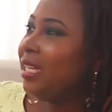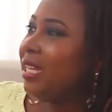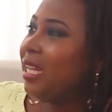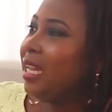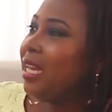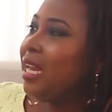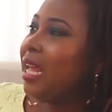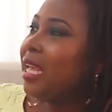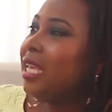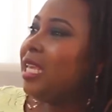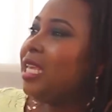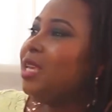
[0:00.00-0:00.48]

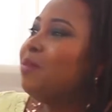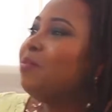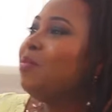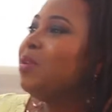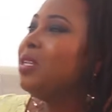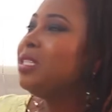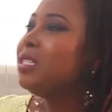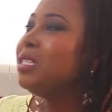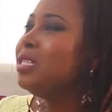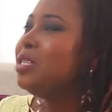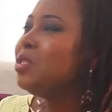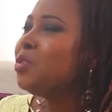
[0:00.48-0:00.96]
then I keep
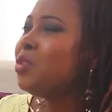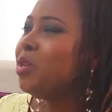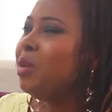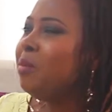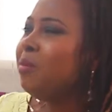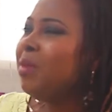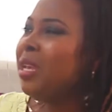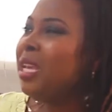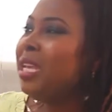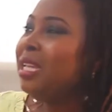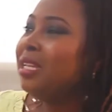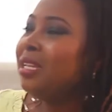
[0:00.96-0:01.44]
listening to
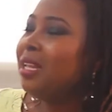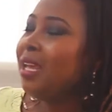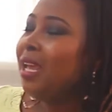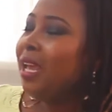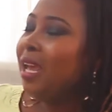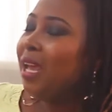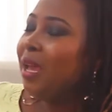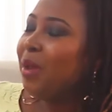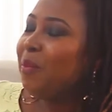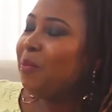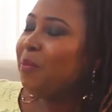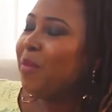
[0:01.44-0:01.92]
him. He,
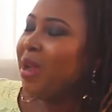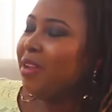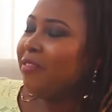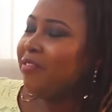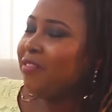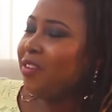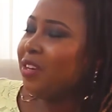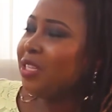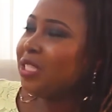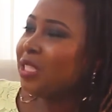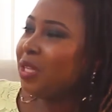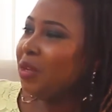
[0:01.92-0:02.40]
my
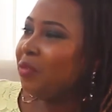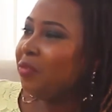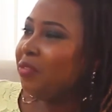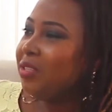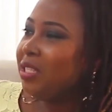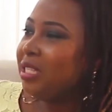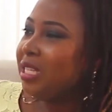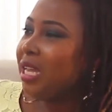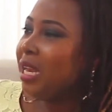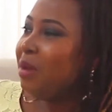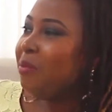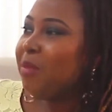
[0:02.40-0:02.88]
first
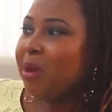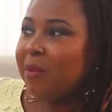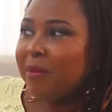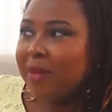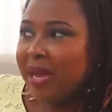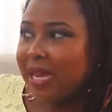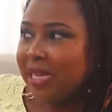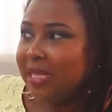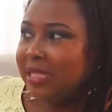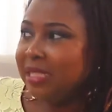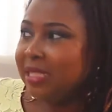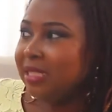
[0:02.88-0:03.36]
office, I remember
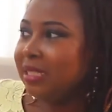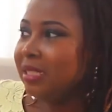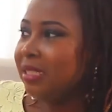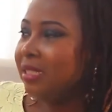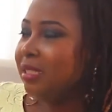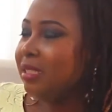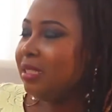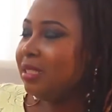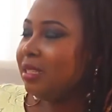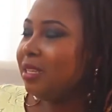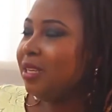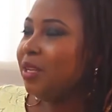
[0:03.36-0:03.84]
he did
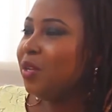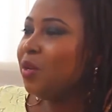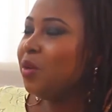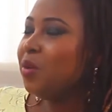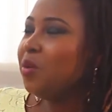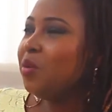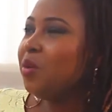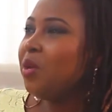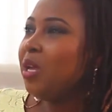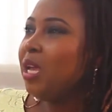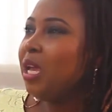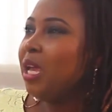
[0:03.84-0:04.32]
it, you
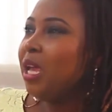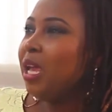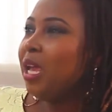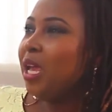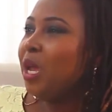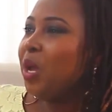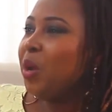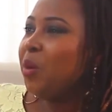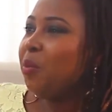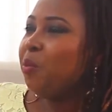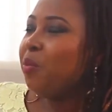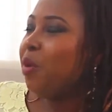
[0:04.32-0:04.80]
know.
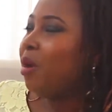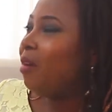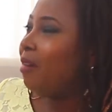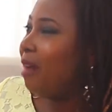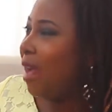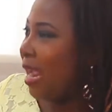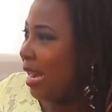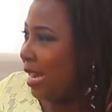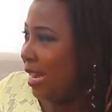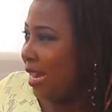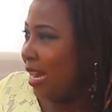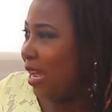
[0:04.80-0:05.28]
But
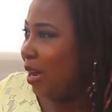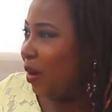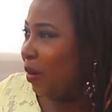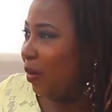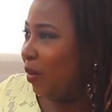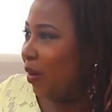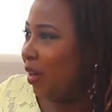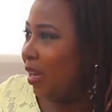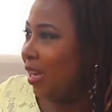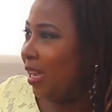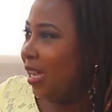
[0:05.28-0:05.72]
right now,